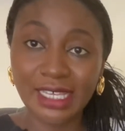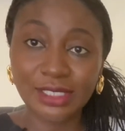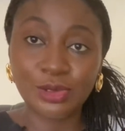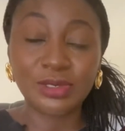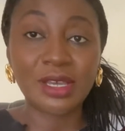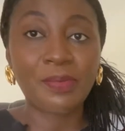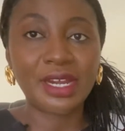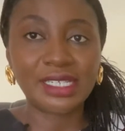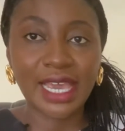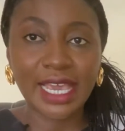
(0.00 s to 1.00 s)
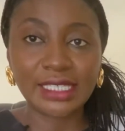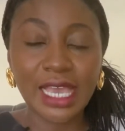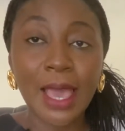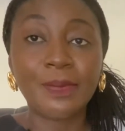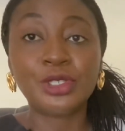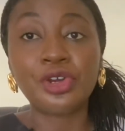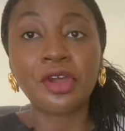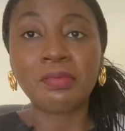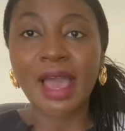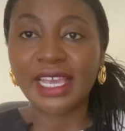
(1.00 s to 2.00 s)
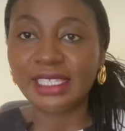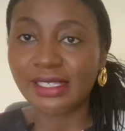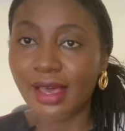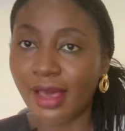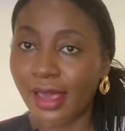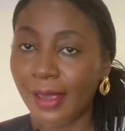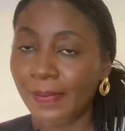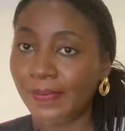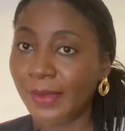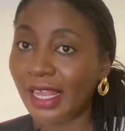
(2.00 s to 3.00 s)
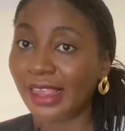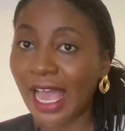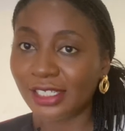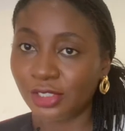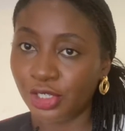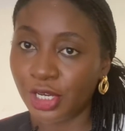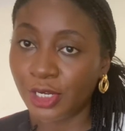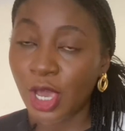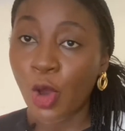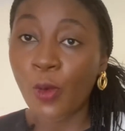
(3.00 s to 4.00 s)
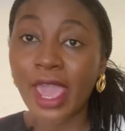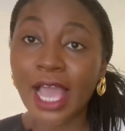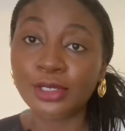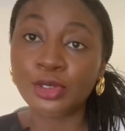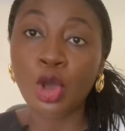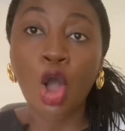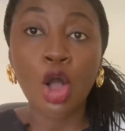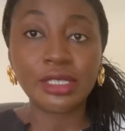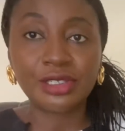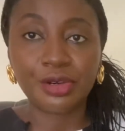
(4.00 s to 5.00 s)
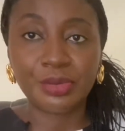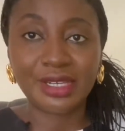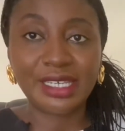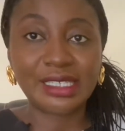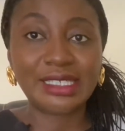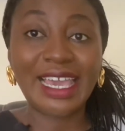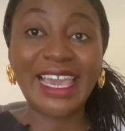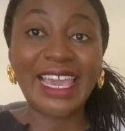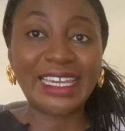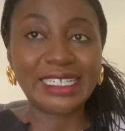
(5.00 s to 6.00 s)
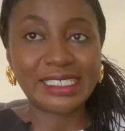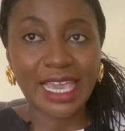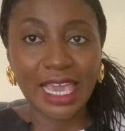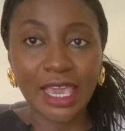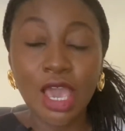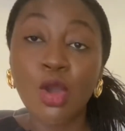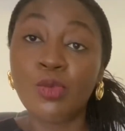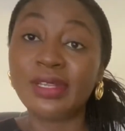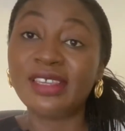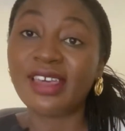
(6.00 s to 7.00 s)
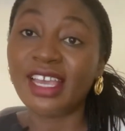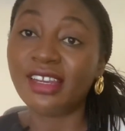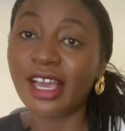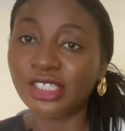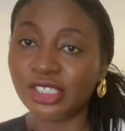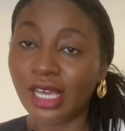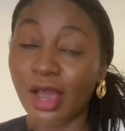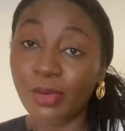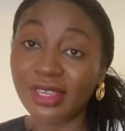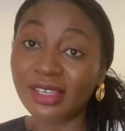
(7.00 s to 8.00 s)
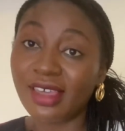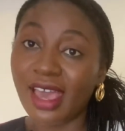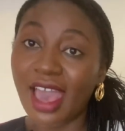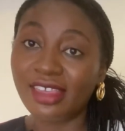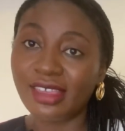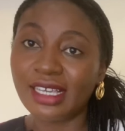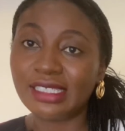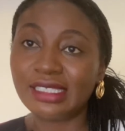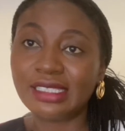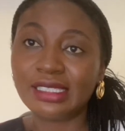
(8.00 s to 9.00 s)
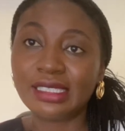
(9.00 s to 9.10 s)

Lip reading: separate days, but during my time last year, we had to do all ceremonies in a day. We did the ethics